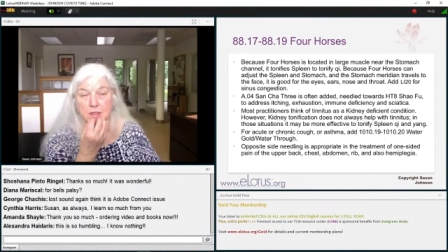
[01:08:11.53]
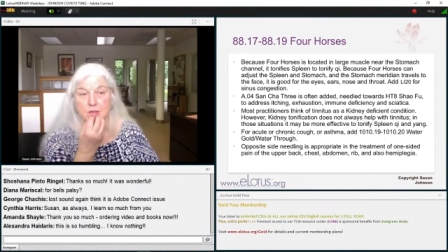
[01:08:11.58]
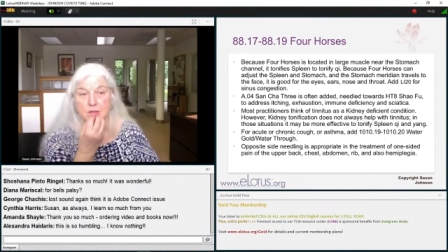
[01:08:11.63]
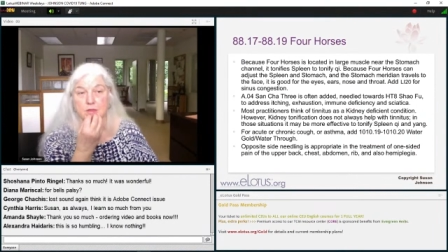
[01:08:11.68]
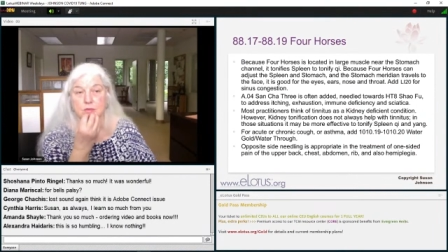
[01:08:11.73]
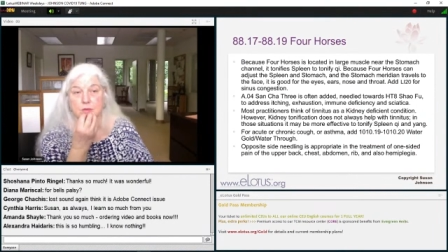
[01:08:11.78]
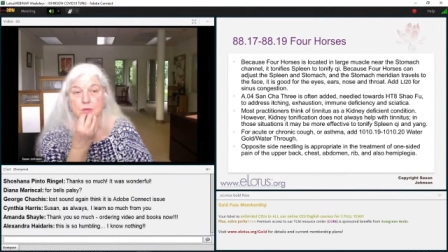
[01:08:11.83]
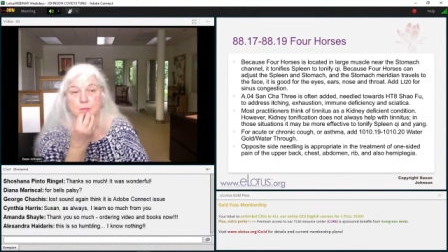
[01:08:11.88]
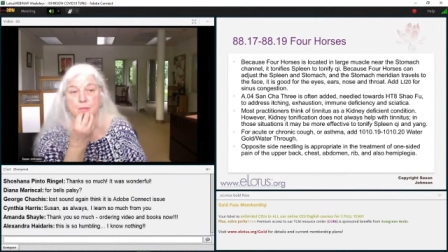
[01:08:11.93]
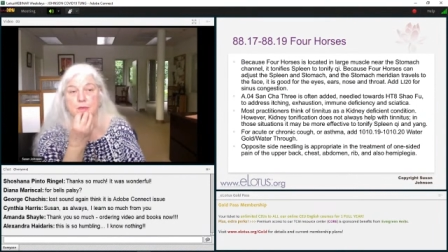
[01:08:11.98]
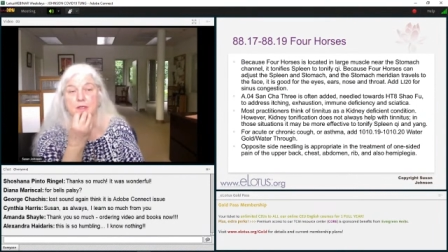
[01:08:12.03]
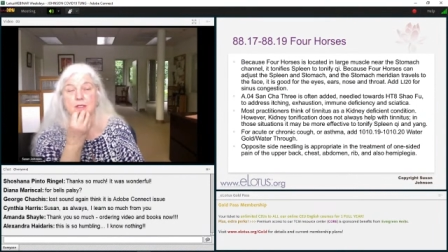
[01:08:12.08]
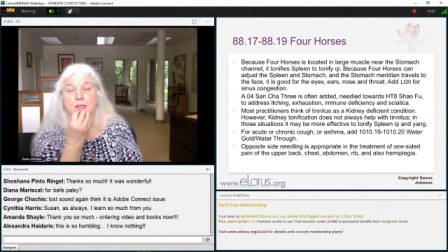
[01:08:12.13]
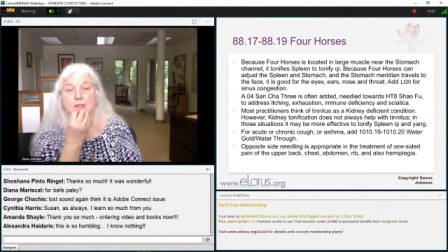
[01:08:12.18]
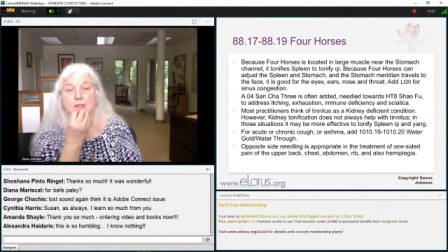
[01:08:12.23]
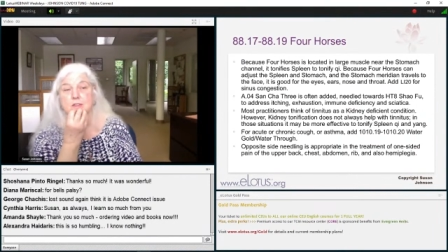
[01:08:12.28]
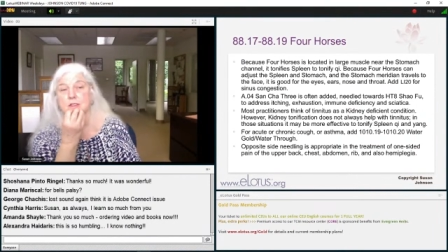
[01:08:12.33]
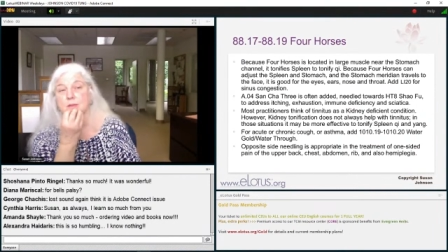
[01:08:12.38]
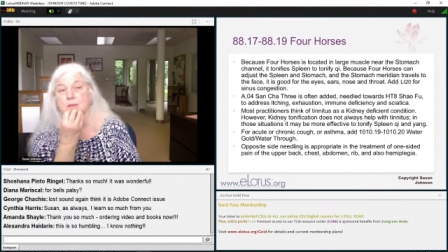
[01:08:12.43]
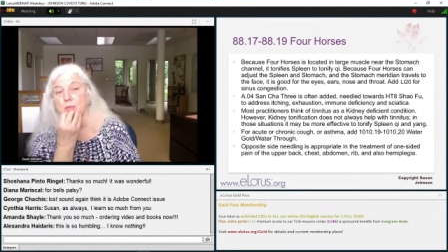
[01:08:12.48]
These are
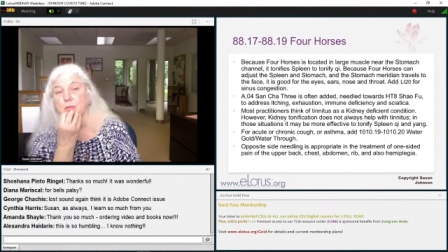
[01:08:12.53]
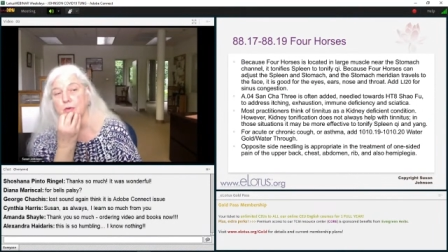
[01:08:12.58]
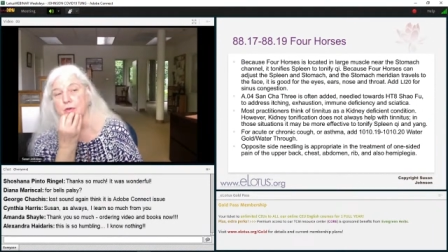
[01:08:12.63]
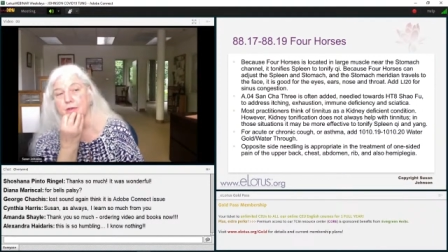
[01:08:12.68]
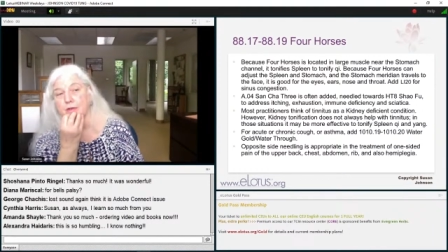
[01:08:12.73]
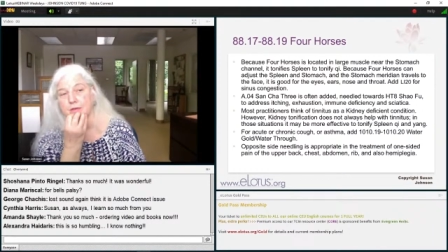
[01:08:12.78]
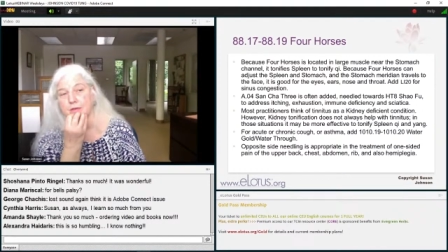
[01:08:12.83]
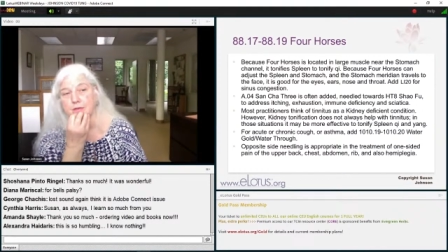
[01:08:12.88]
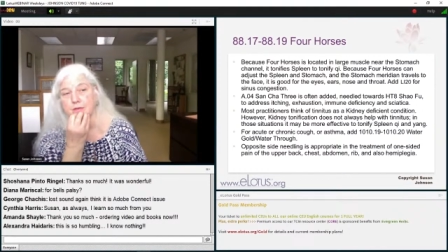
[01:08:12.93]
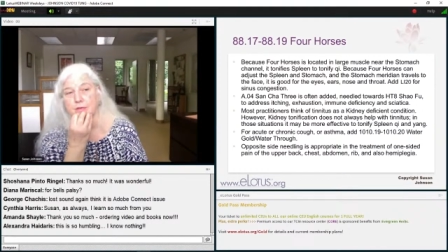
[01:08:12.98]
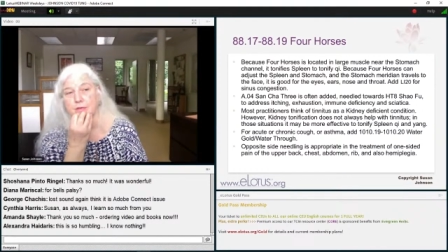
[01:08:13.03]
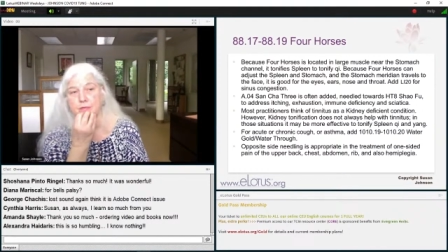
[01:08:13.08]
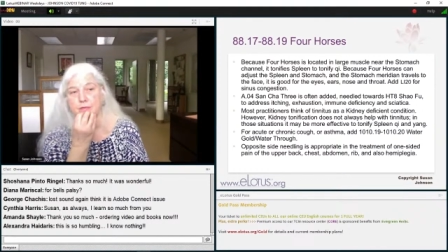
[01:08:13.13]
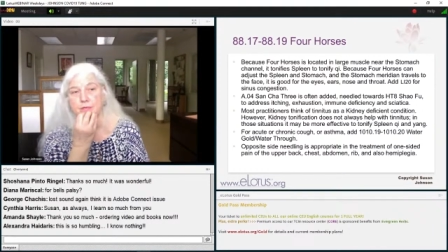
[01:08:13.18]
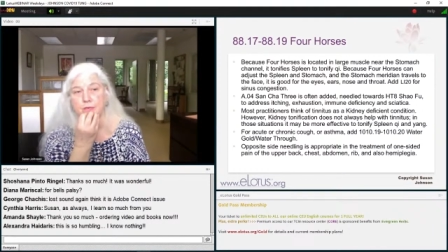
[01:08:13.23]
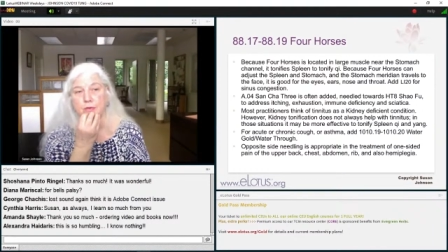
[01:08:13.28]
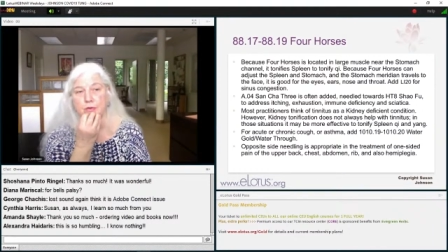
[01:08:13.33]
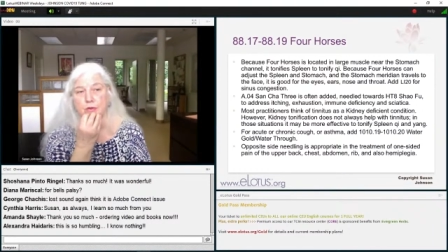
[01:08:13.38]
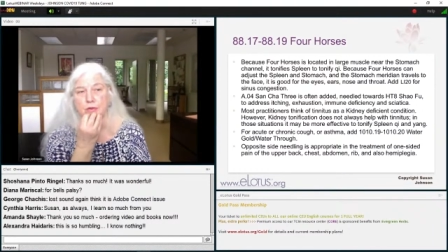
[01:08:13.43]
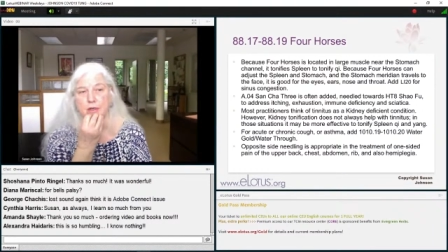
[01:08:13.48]
amazing points
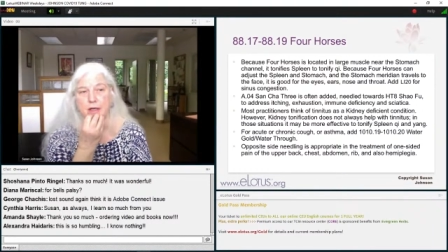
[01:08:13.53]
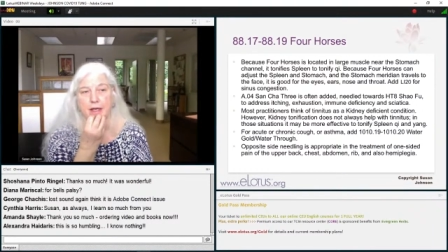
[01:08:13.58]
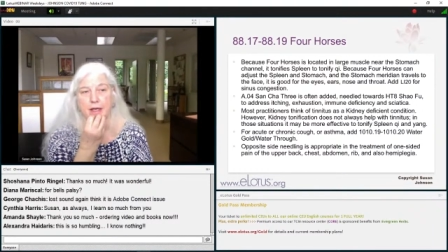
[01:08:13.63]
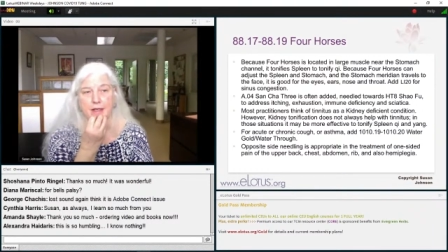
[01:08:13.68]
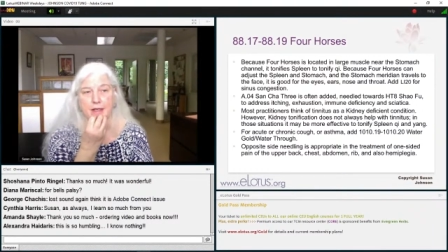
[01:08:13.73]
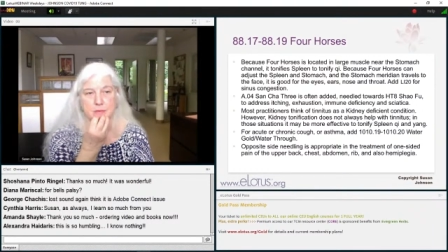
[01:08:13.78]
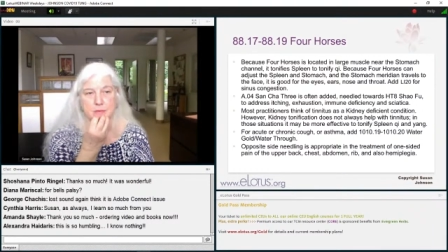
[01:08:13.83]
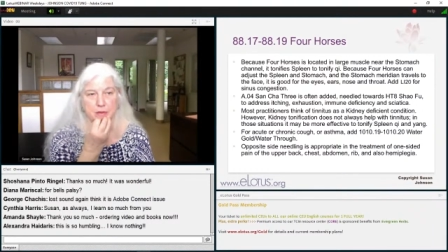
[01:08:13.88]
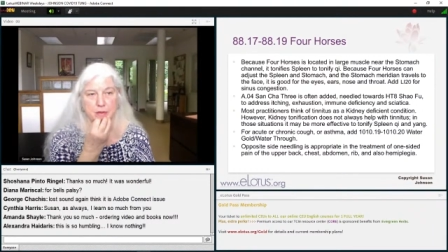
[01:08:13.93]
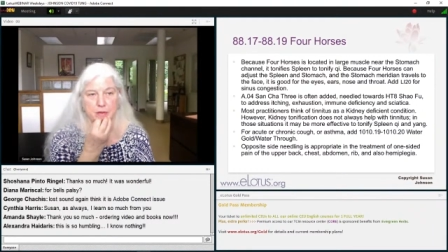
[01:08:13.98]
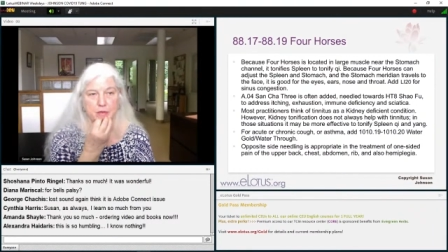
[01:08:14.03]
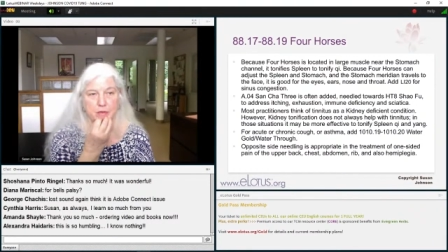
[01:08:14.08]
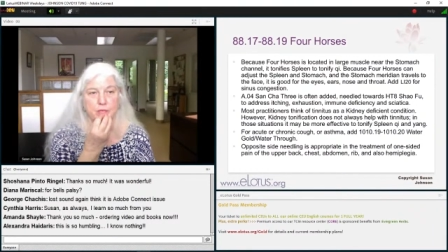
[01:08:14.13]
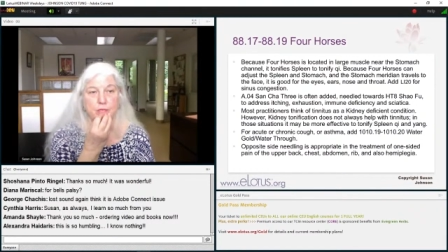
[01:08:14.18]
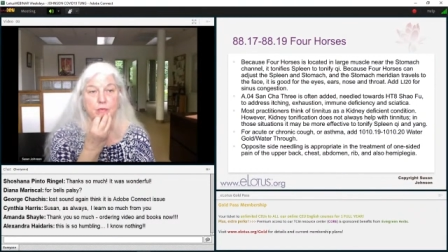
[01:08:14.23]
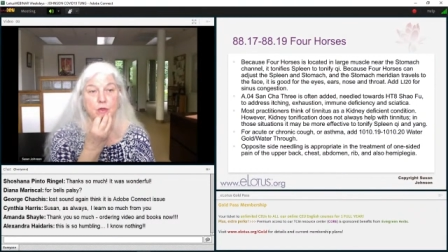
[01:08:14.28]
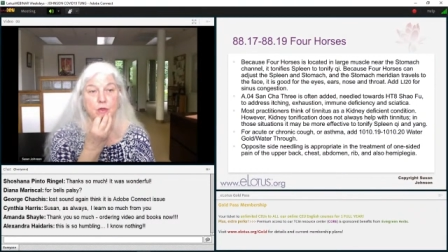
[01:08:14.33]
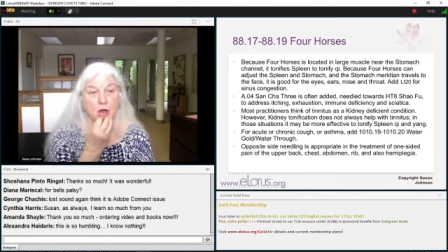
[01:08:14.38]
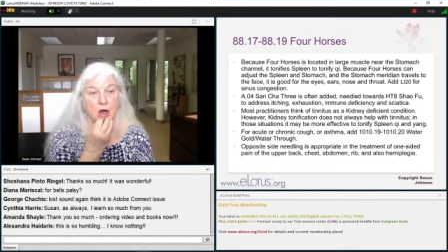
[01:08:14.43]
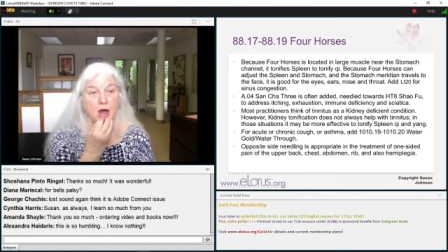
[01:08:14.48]
for asthma or
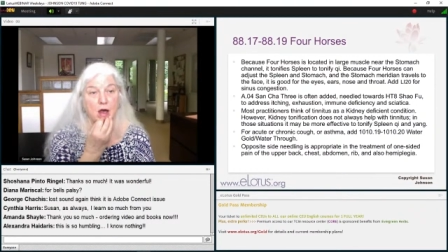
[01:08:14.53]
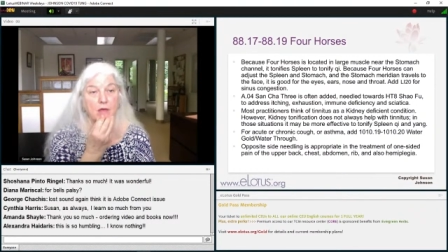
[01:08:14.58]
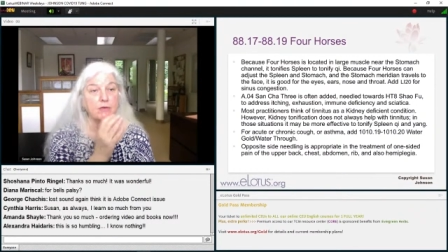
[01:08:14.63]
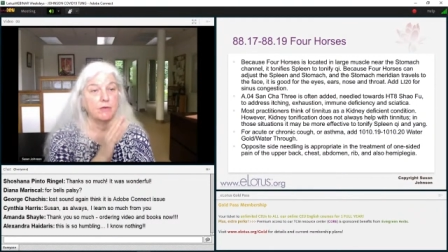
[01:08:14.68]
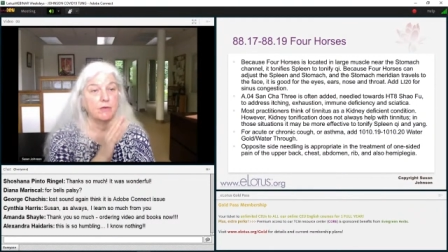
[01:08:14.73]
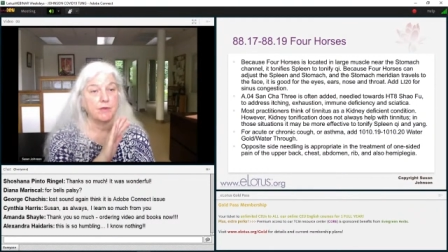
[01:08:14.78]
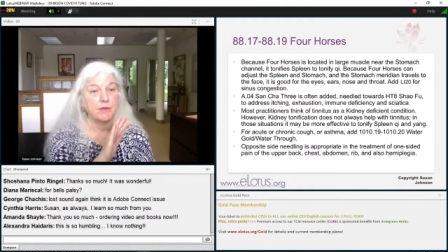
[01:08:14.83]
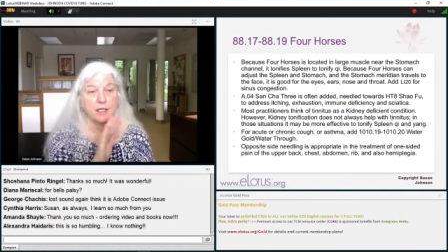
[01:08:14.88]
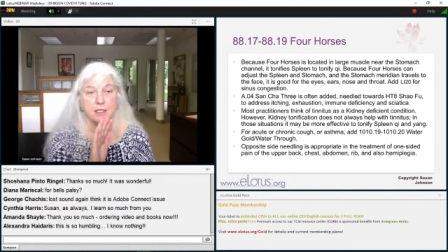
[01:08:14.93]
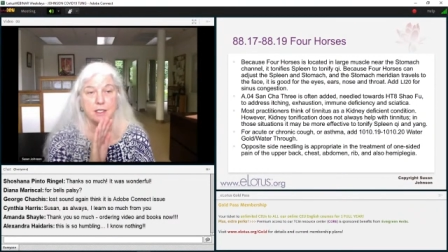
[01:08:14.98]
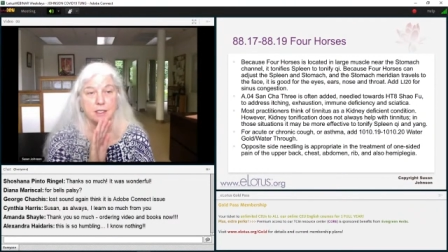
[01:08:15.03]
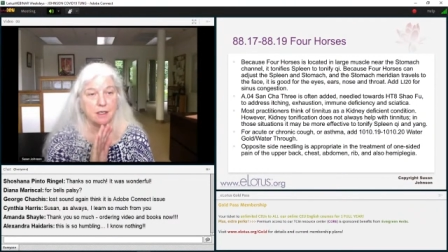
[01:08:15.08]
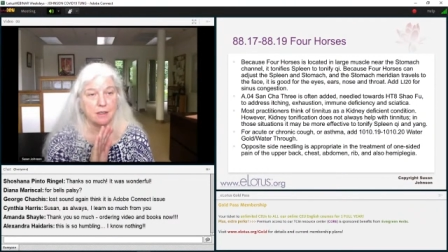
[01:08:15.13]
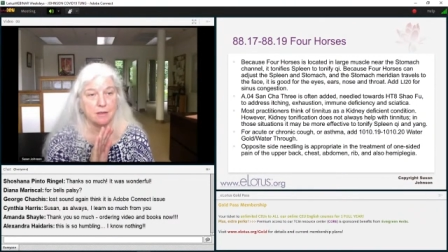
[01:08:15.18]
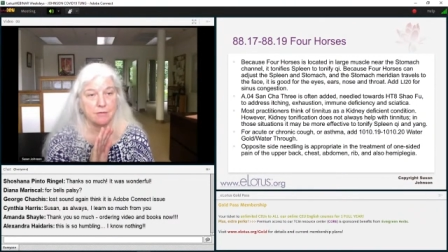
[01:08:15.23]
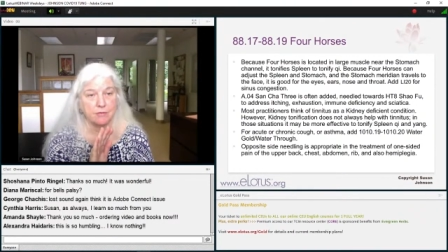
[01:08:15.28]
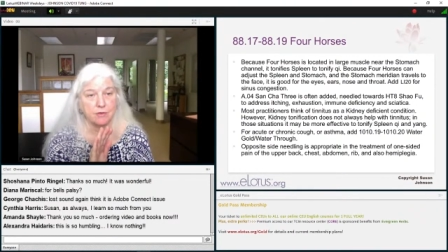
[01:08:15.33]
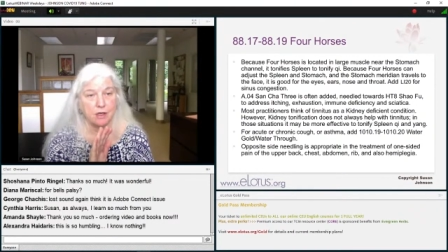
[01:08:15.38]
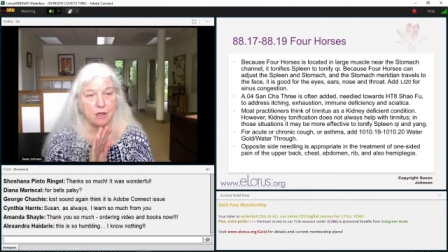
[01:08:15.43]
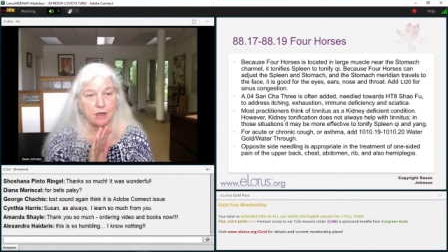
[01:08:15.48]
for cough of any
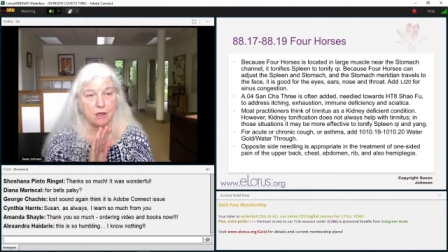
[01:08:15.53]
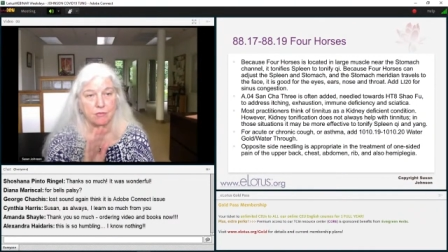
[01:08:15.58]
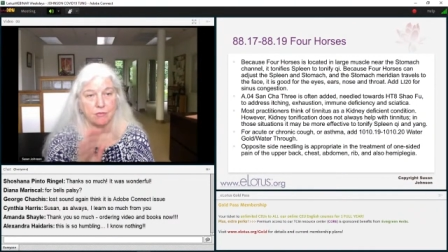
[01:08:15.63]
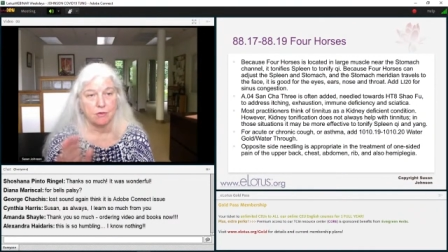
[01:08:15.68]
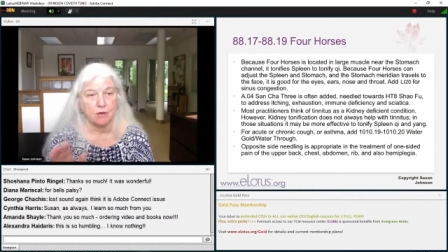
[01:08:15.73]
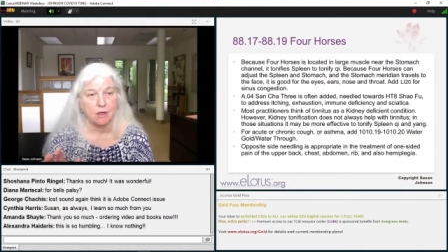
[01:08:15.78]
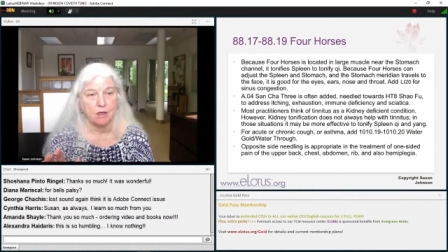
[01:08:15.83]
kind of cough,